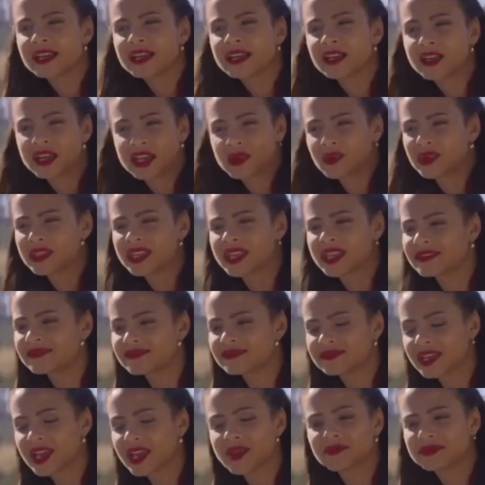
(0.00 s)
Okay, well then,
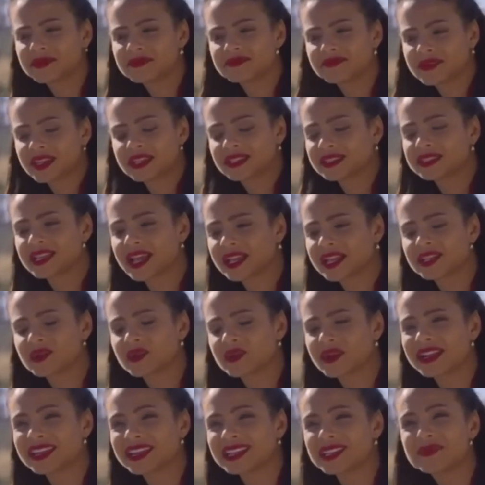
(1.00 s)
I'm exactly
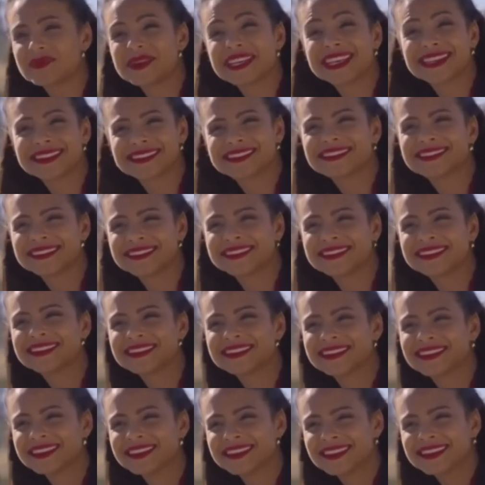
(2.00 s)
where I need to be.
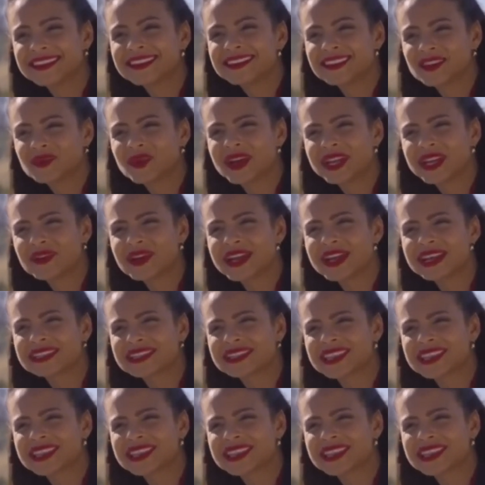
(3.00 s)
Why do you ask?